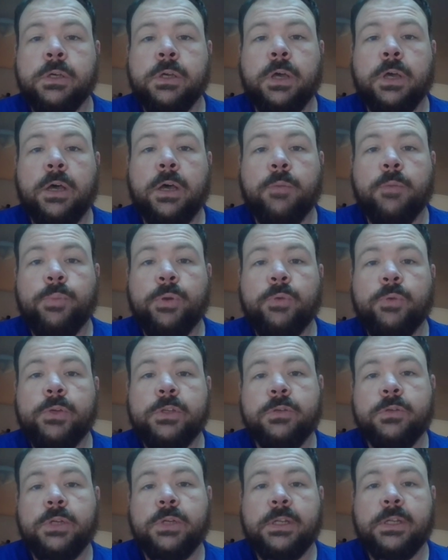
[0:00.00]
But we
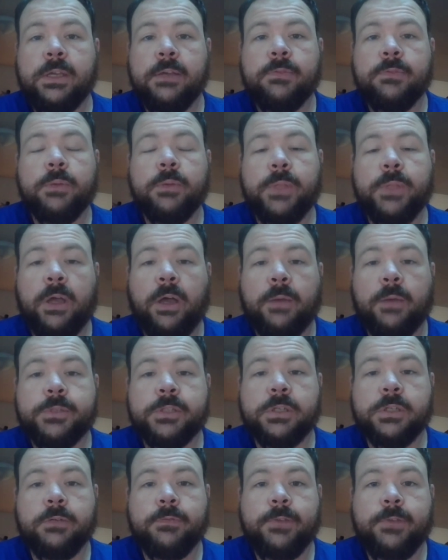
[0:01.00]
do need to give them the
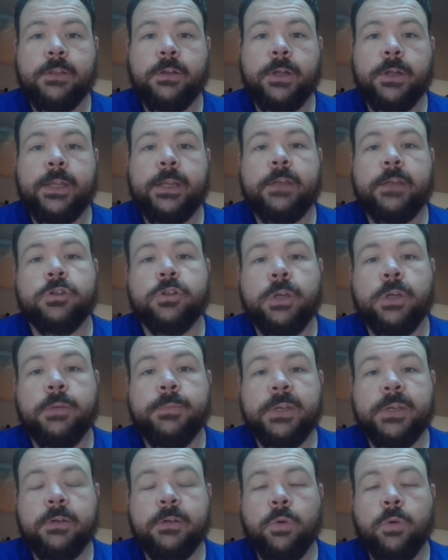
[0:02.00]
option of either getting treatment